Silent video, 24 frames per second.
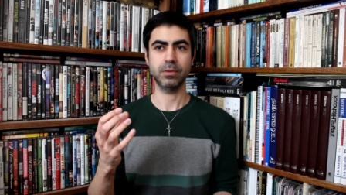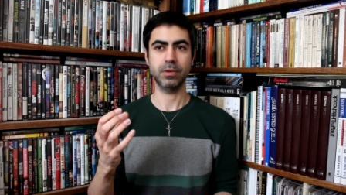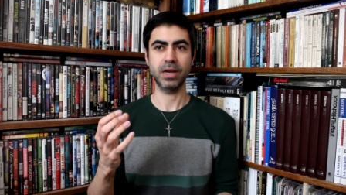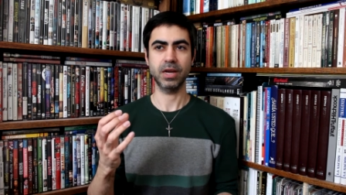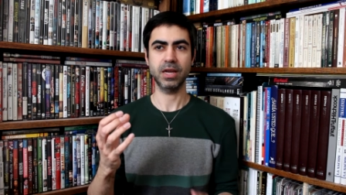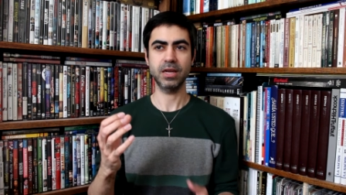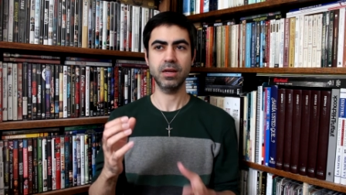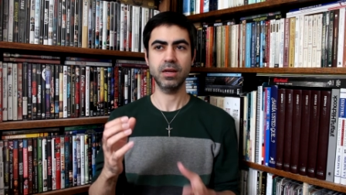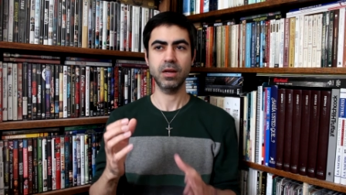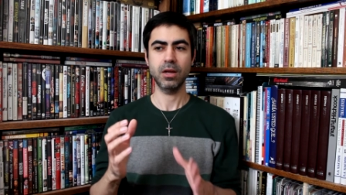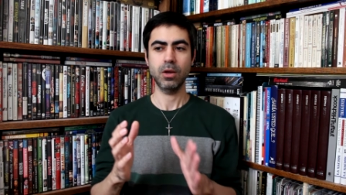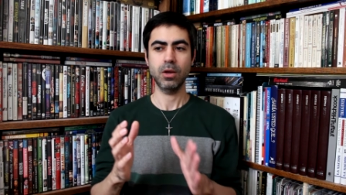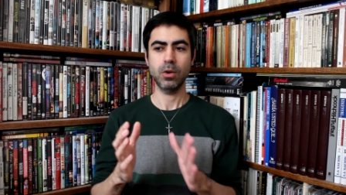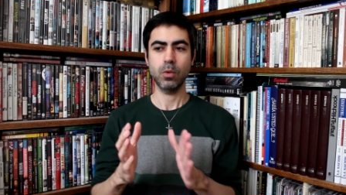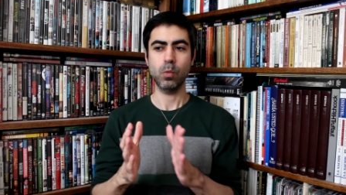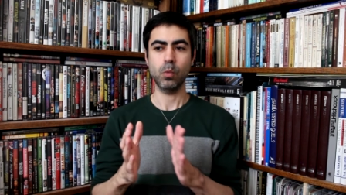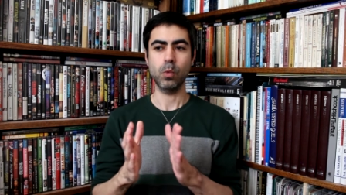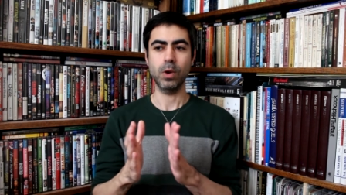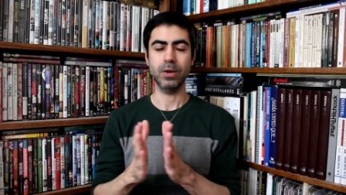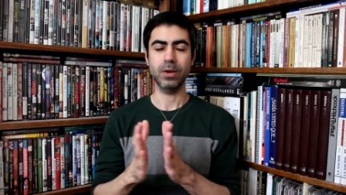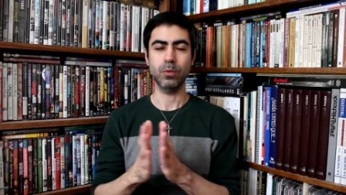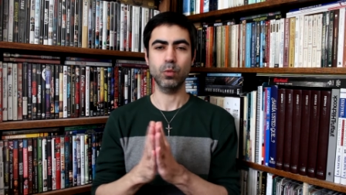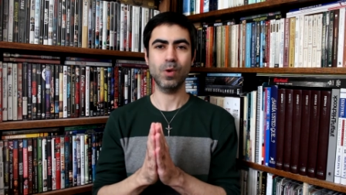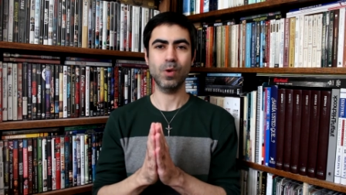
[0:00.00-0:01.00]
Okay,
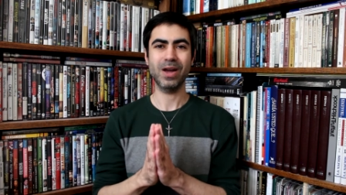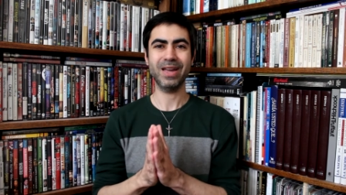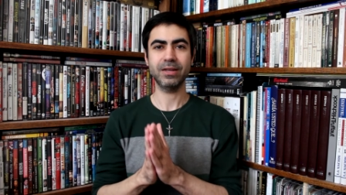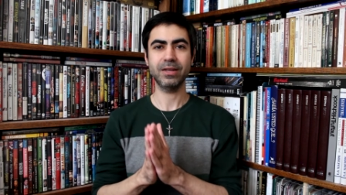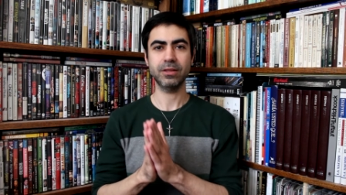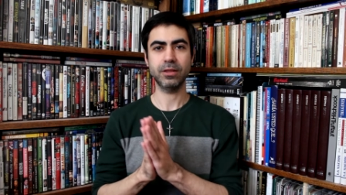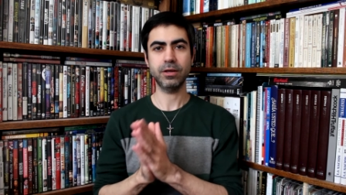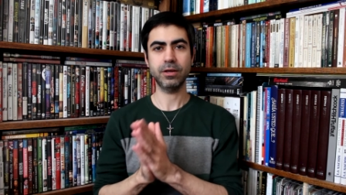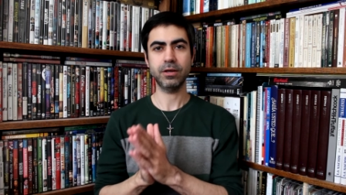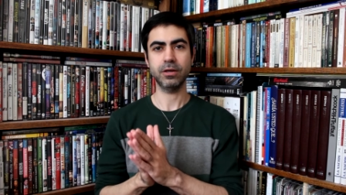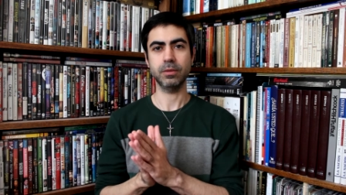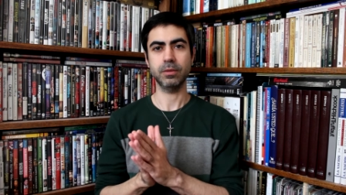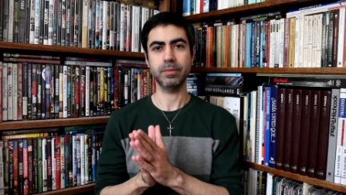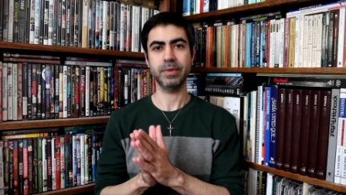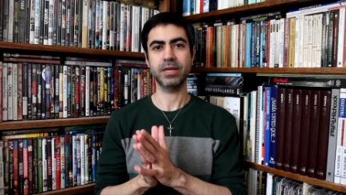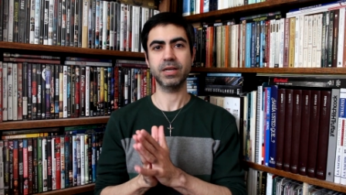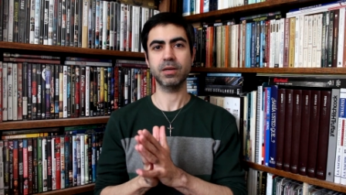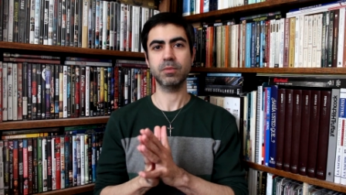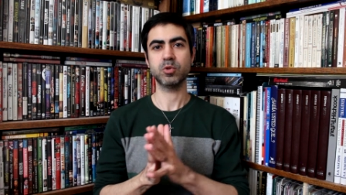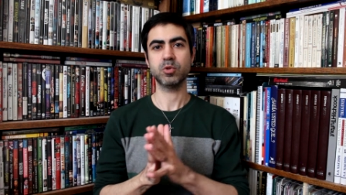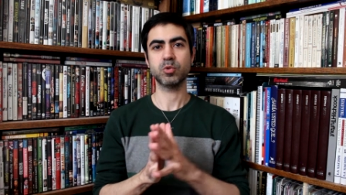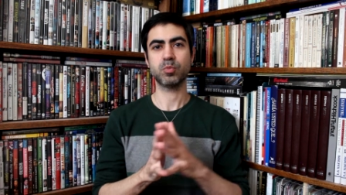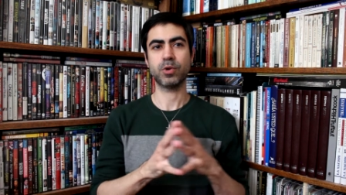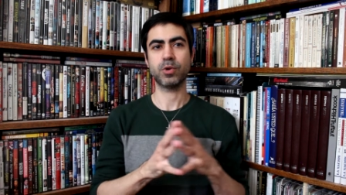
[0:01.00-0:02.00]
when Wang Lung
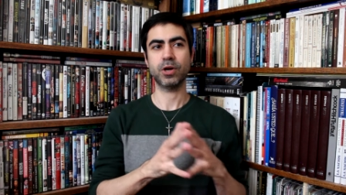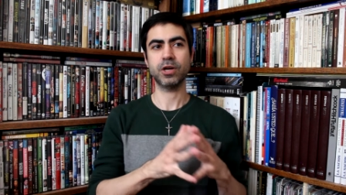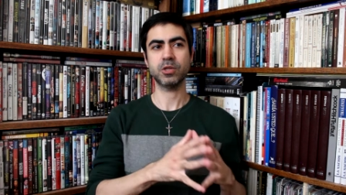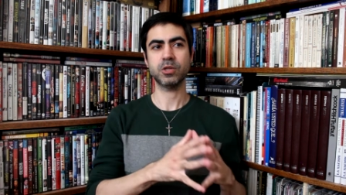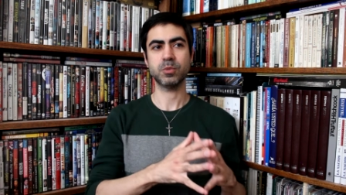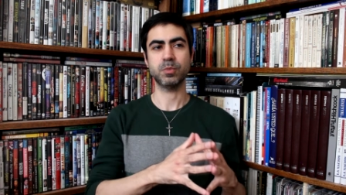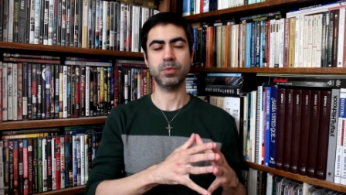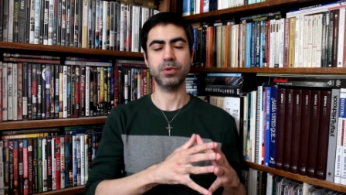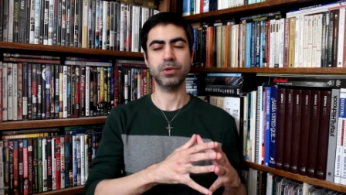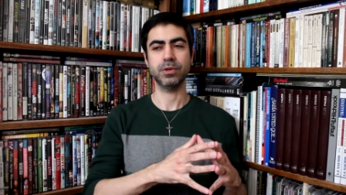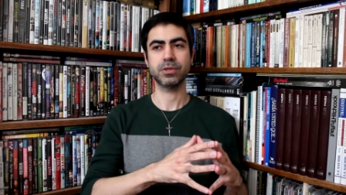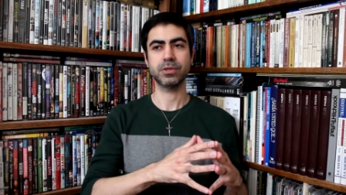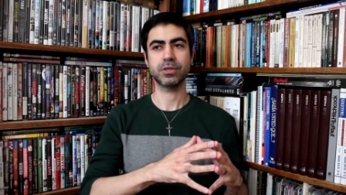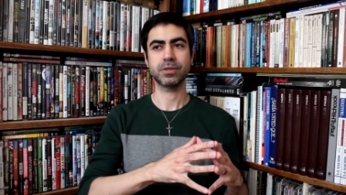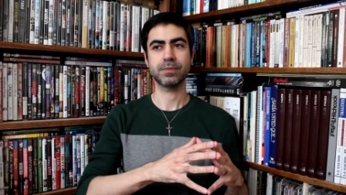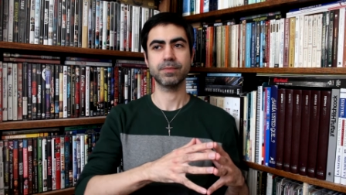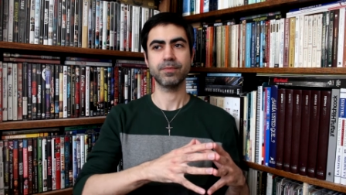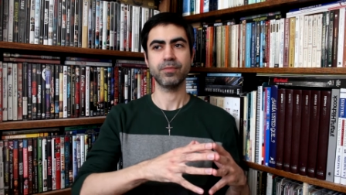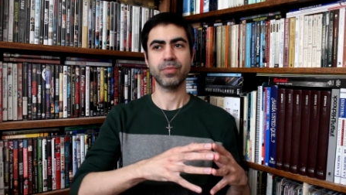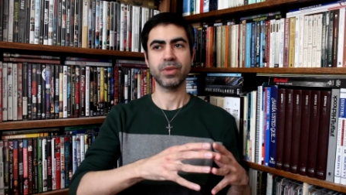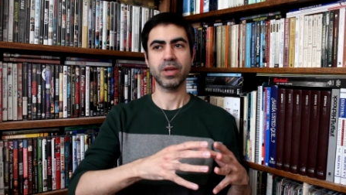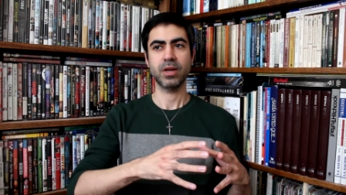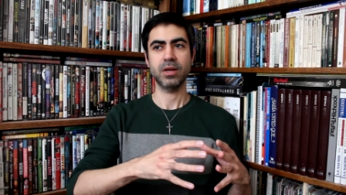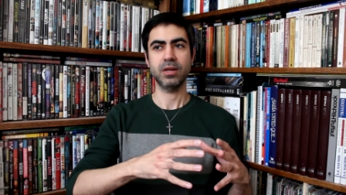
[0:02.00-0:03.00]
becomes prosperous,
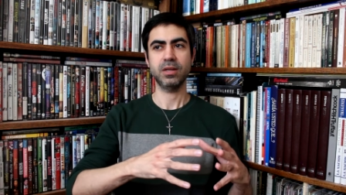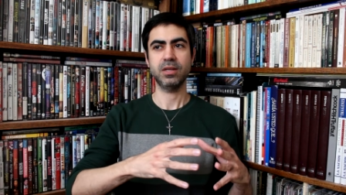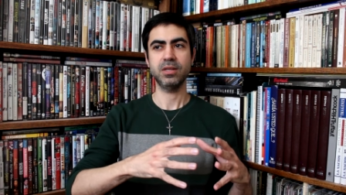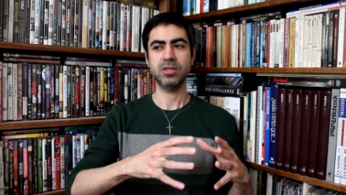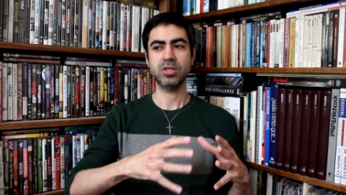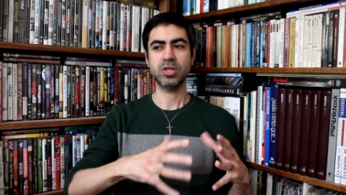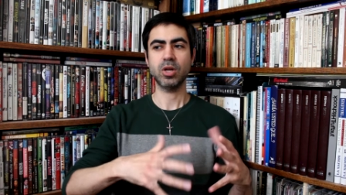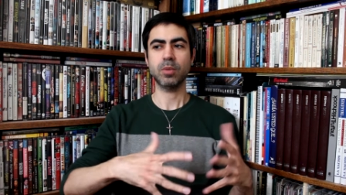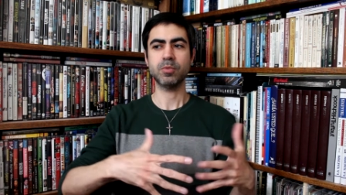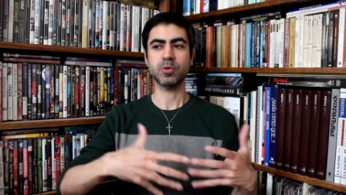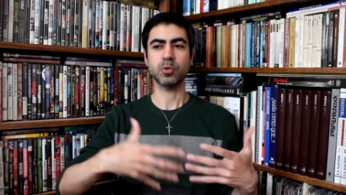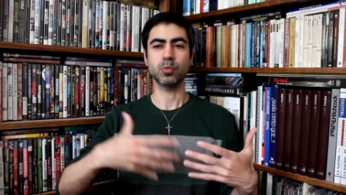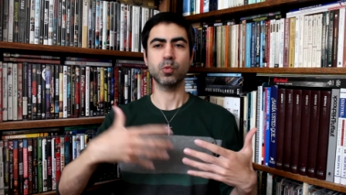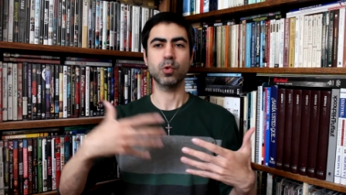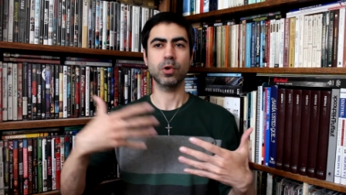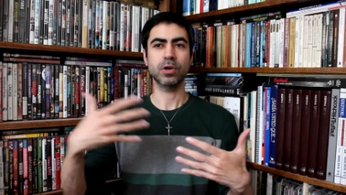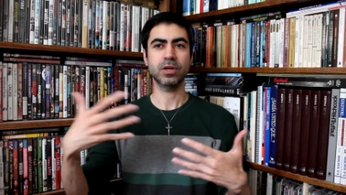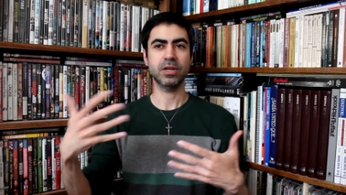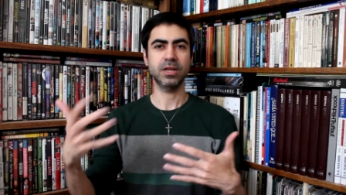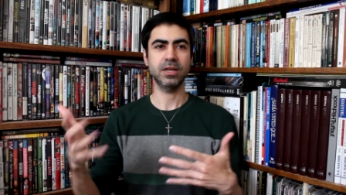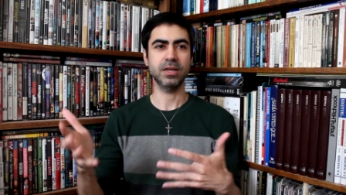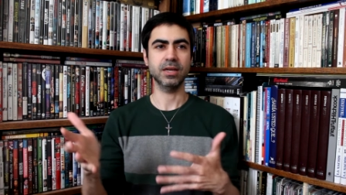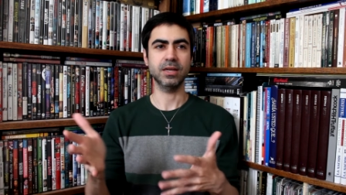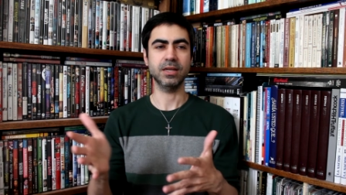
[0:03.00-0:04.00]
he stops
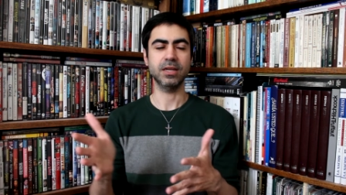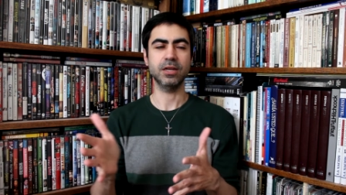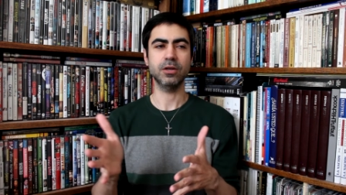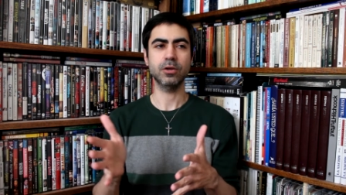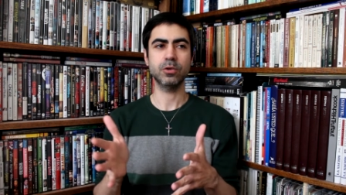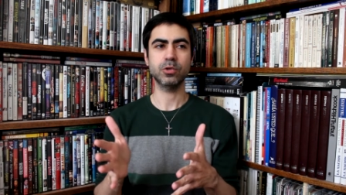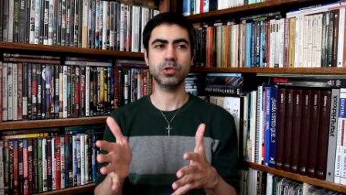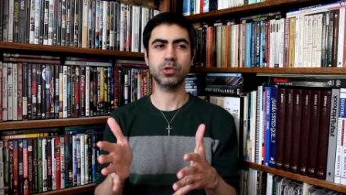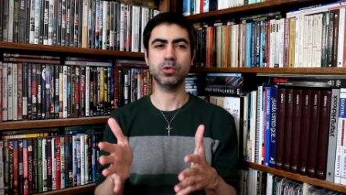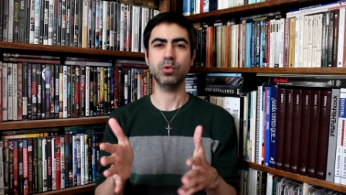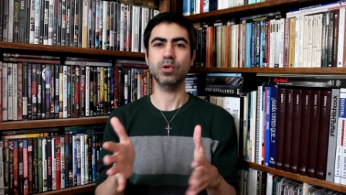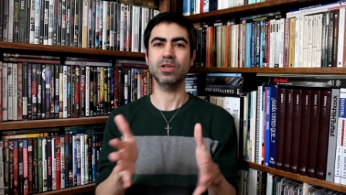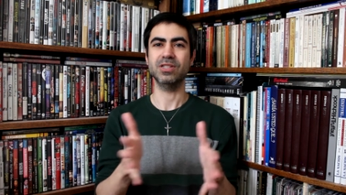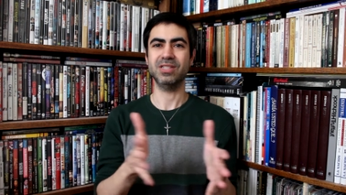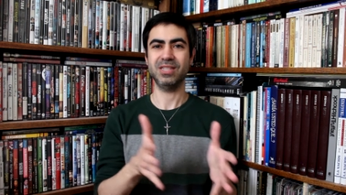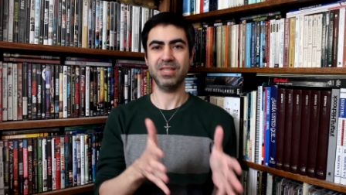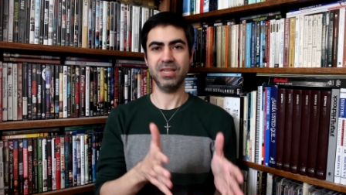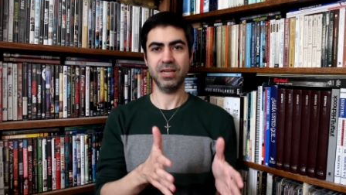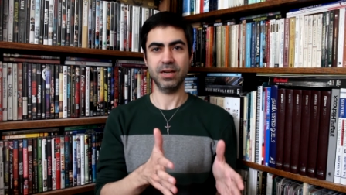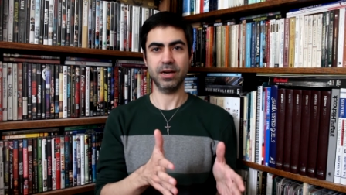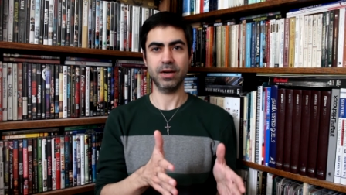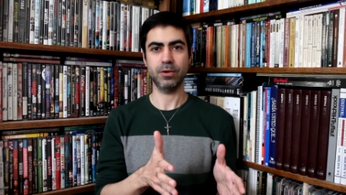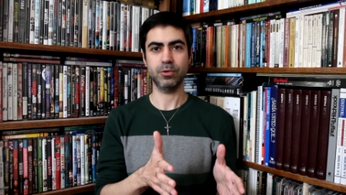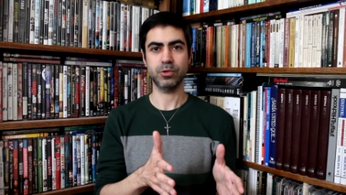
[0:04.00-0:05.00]
working and he goes to a
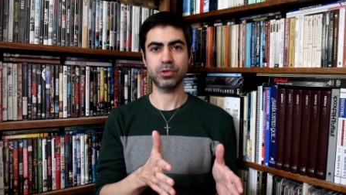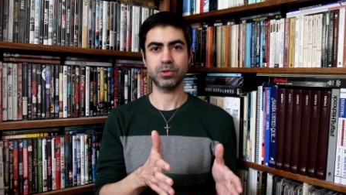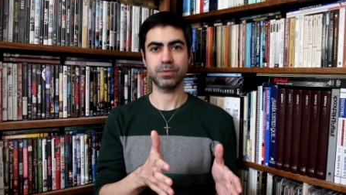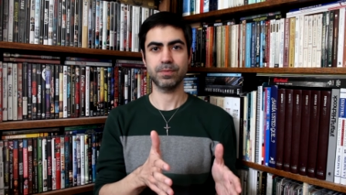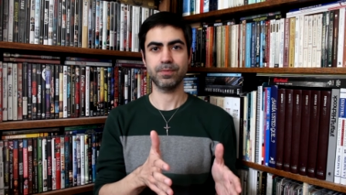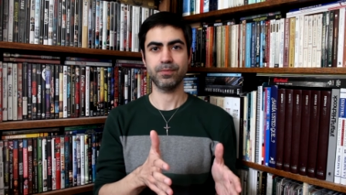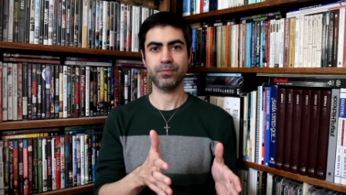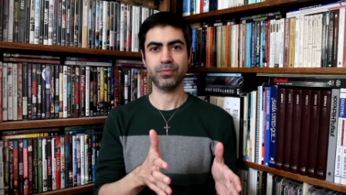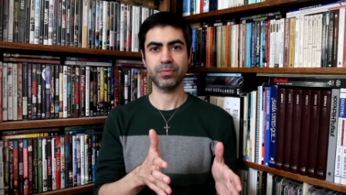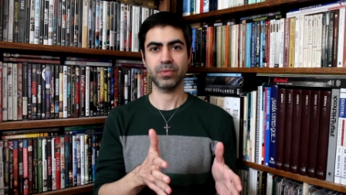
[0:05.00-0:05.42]
tea house.